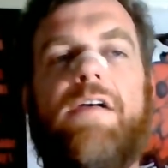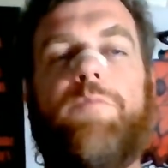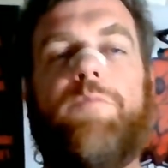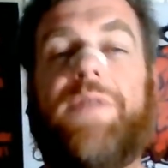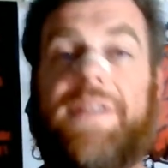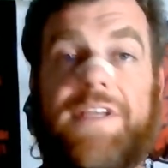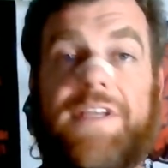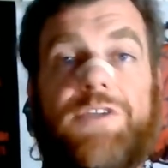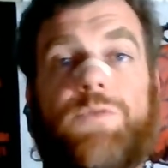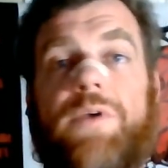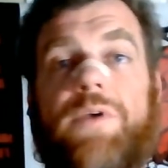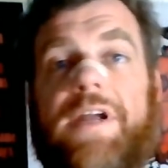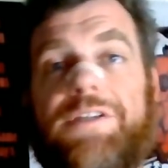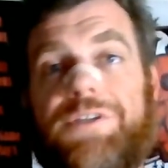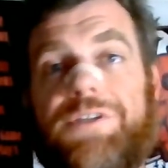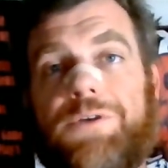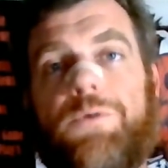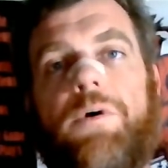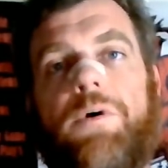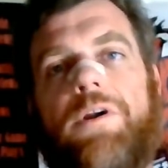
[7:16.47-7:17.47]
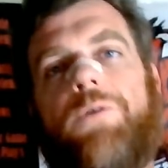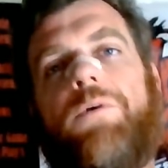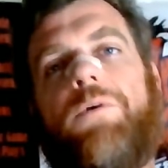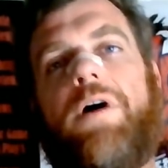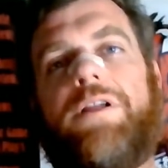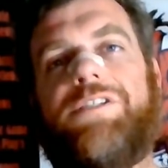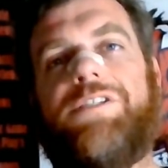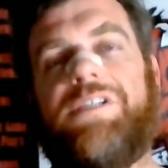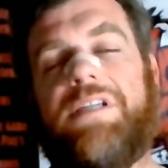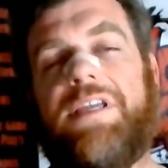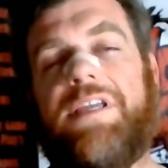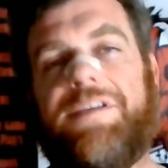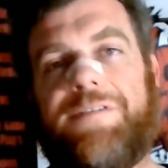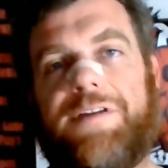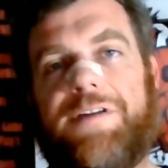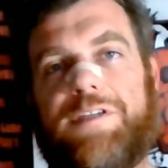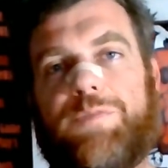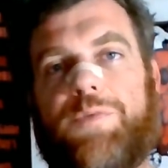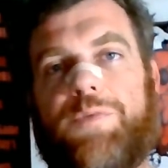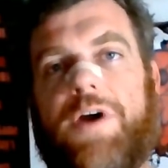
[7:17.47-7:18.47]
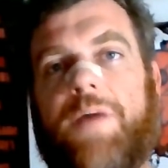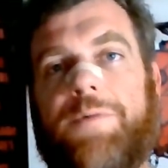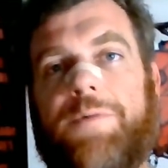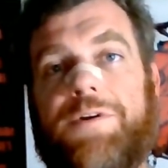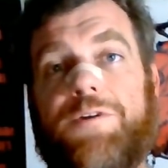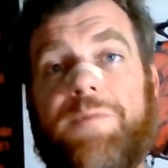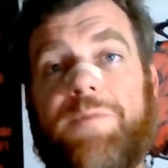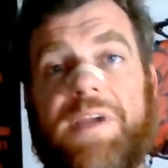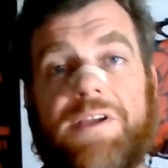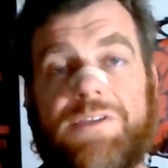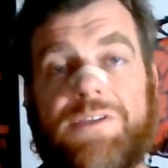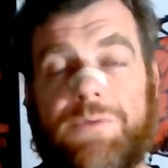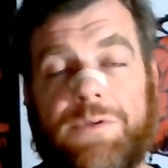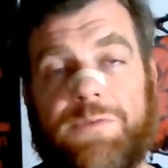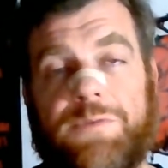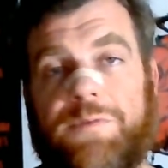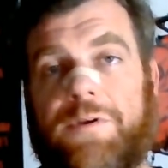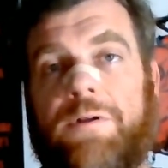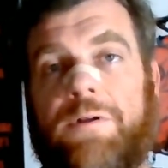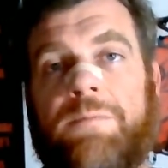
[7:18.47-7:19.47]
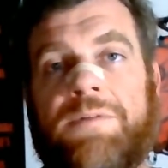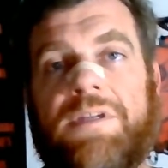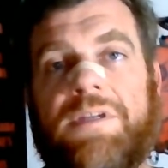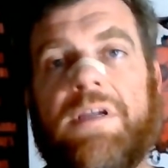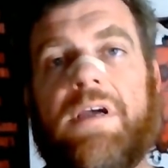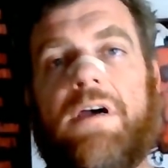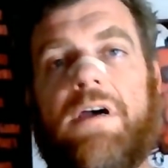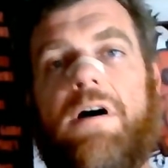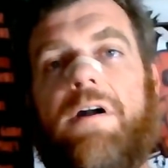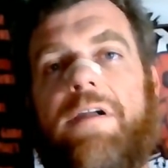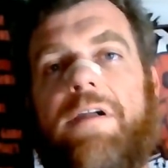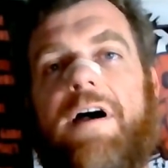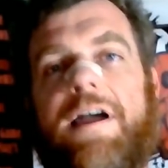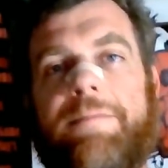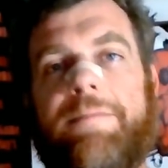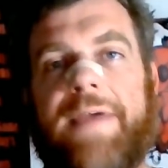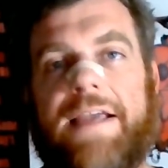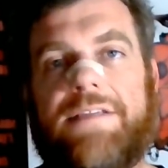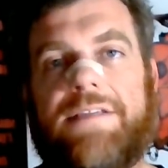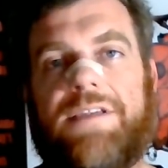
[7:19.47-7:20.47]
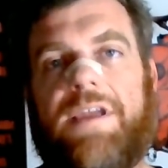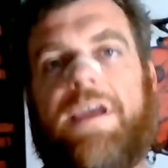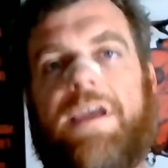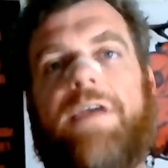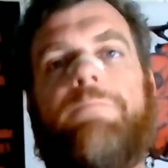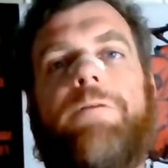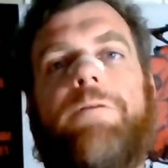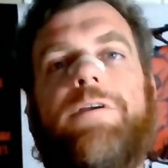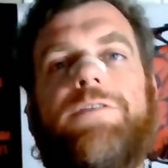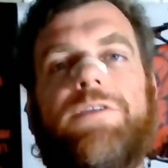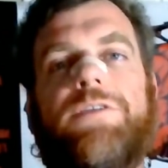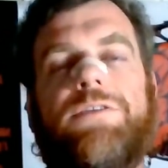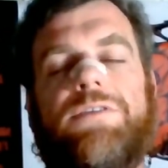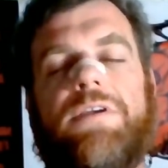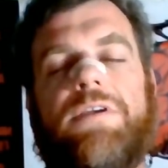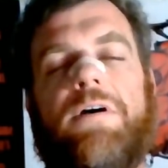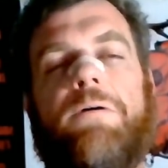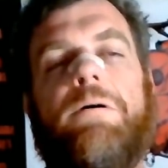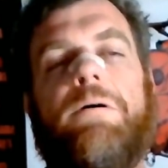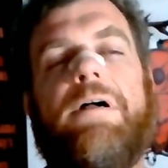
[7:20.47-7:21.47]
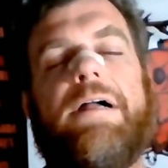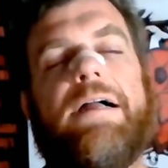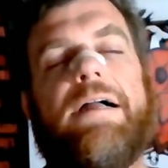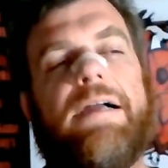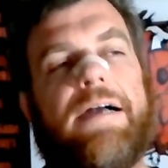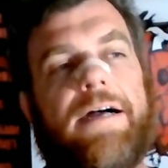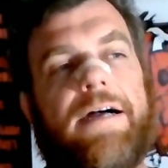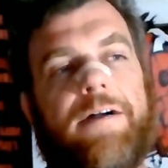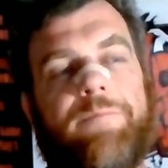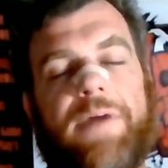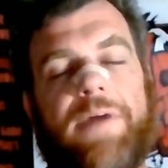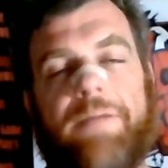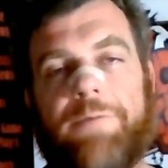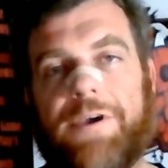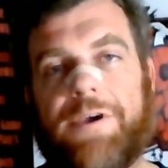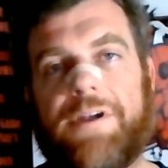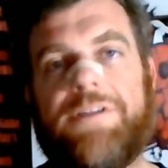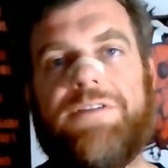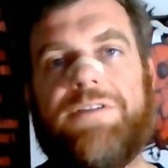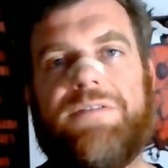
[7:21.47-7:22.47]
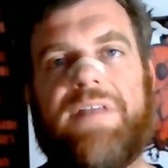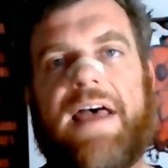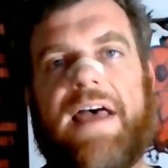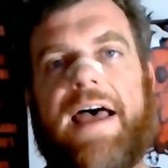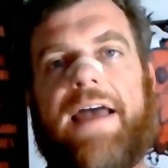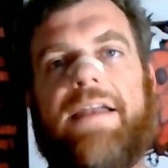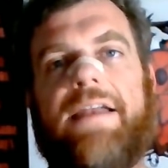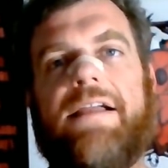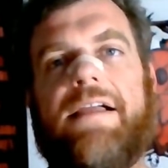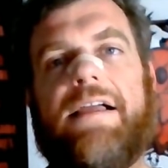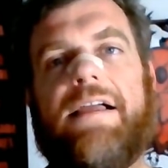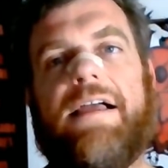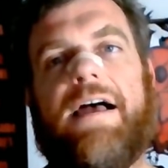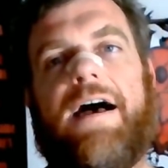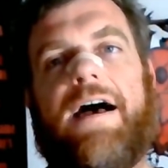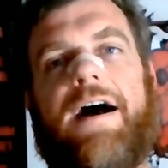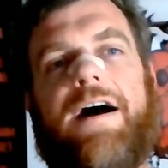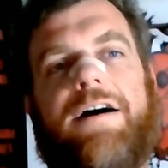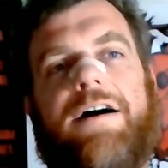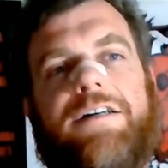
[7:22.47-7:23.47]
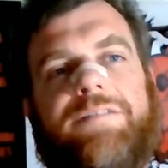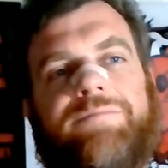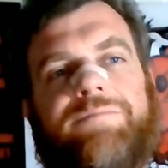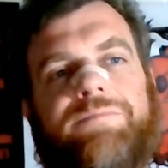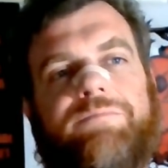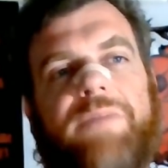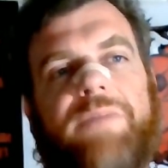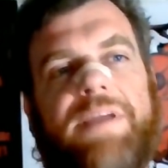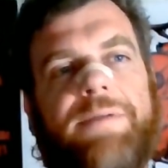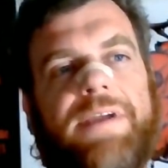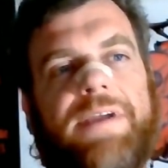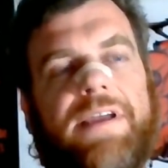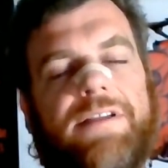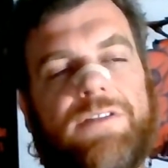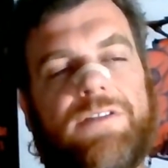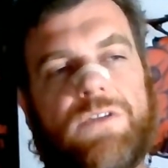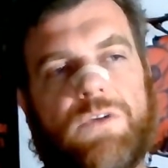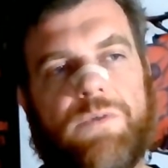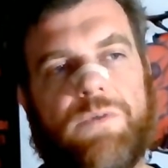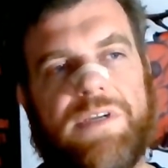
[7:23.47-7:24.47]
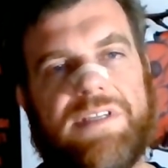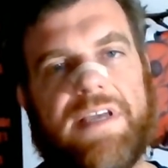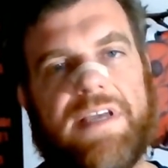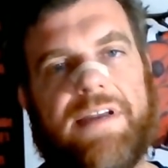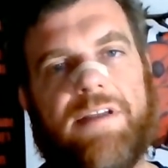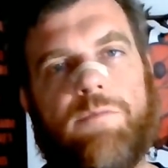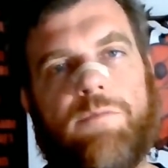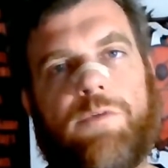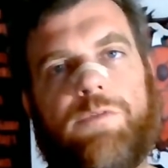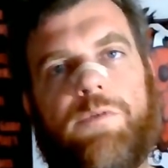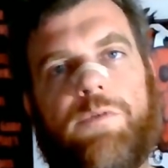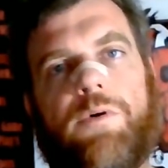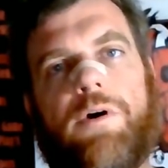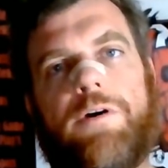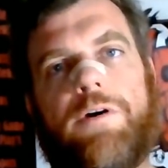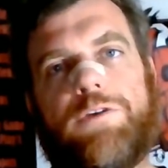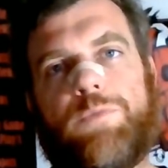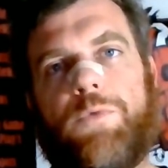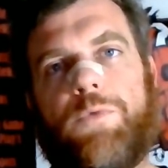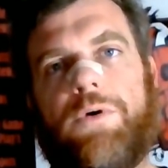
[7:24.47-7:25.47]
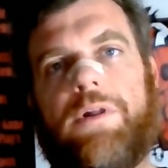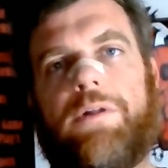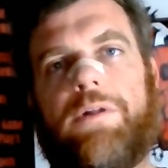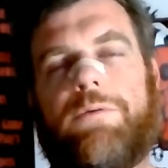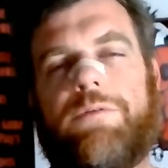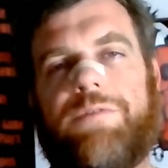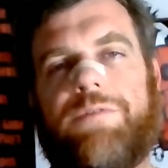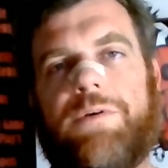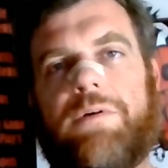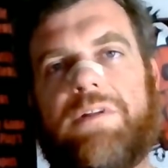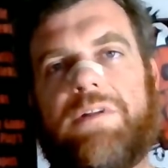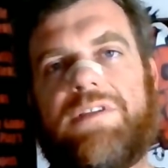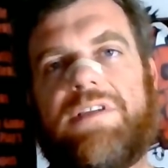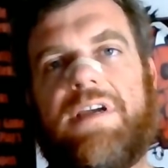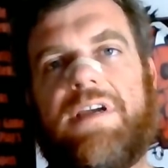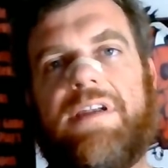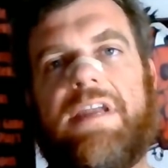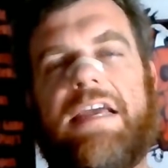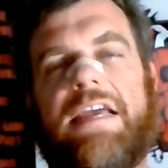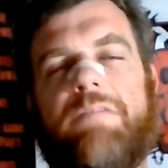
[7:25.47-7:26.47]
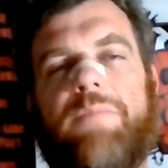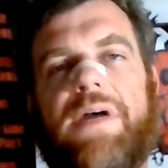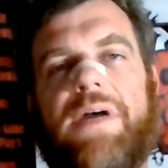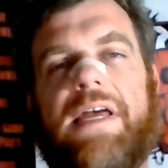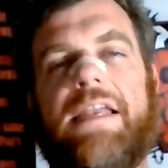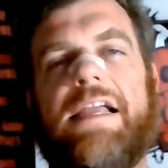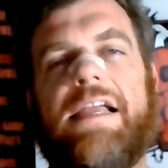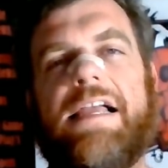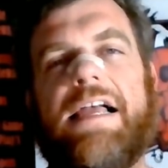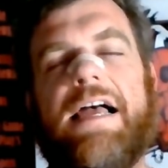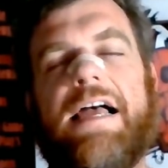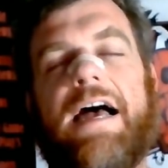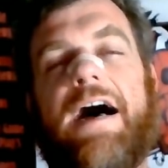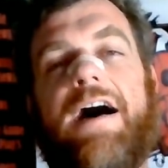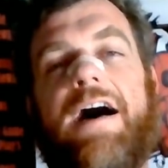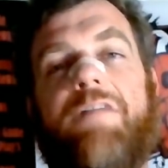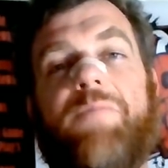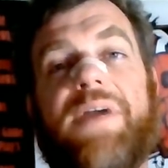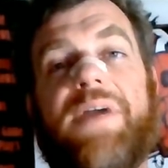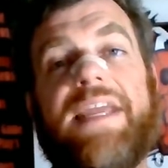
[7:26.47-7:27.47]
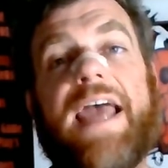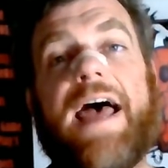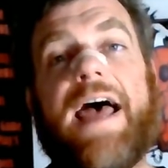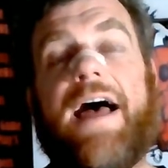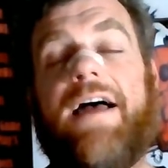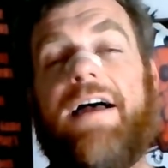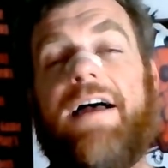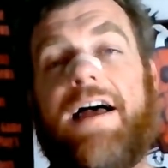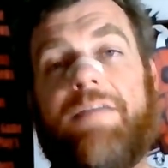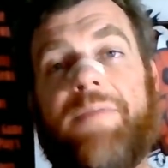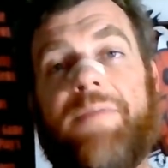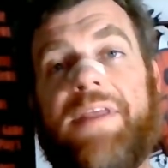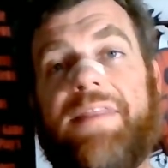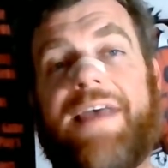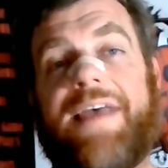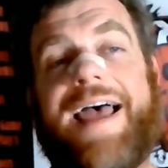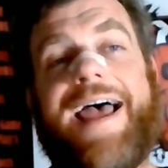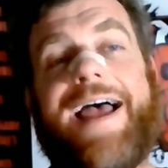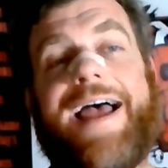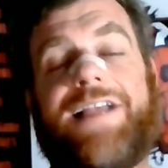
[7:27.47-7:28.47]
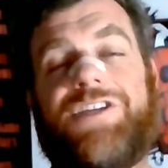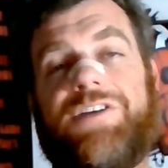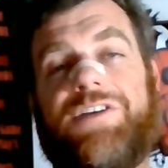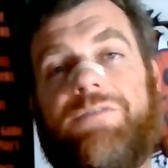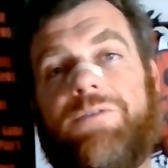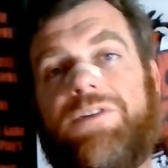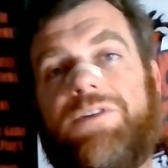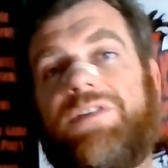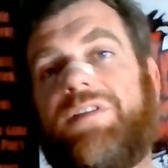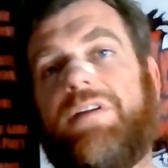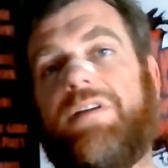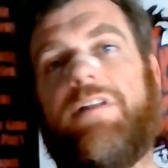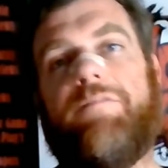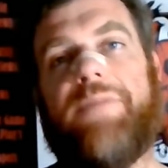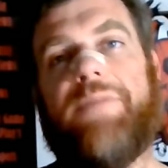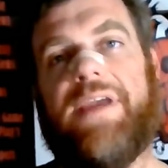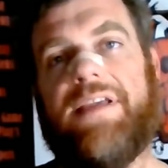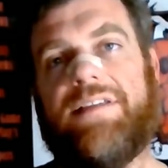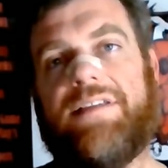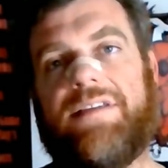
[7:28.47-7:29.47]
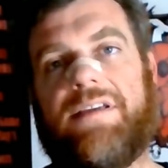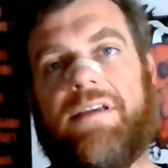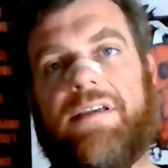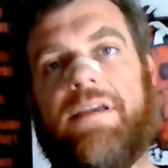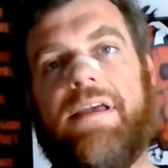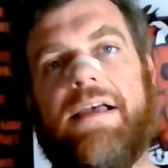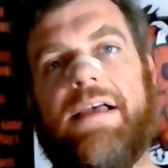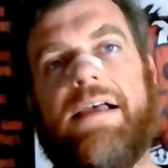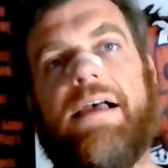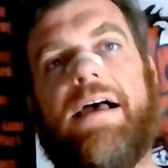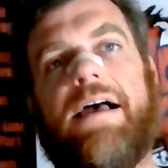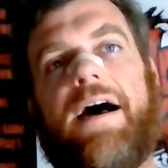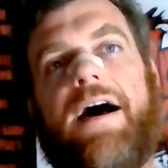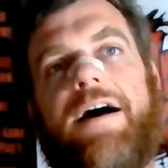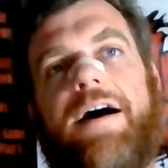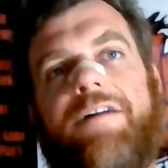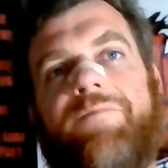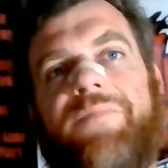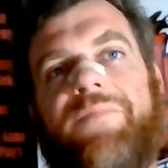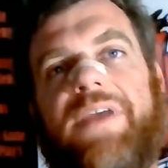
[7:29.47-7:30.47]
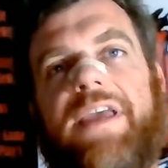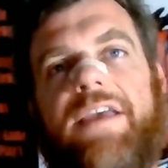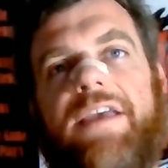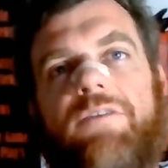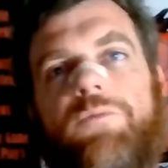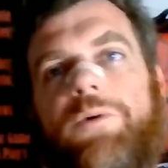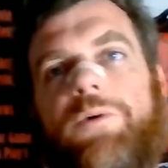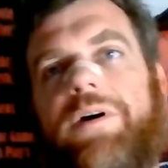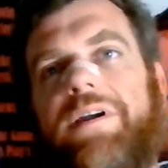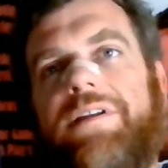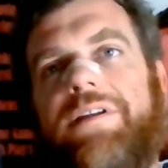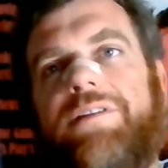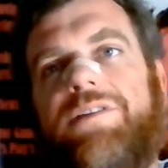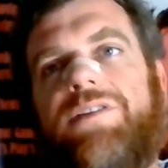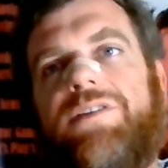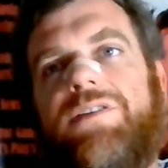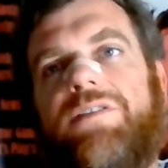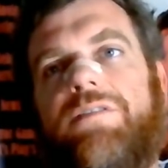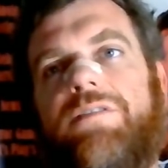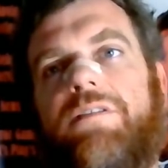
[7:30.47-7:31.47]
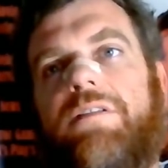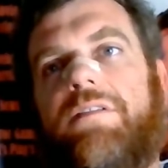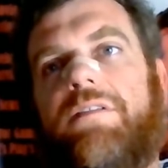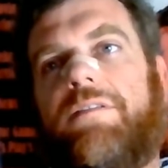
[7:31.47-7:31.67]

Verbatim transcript: But this one I do want to watch and give it its proper due because it was filmed on IMAX cameras. So um, I'm going to do that. Um, maybe I can squeeze that in before our spoiler review on Sunday. But, uh, but yeah, I mean, the action was still amazing. Um, it was,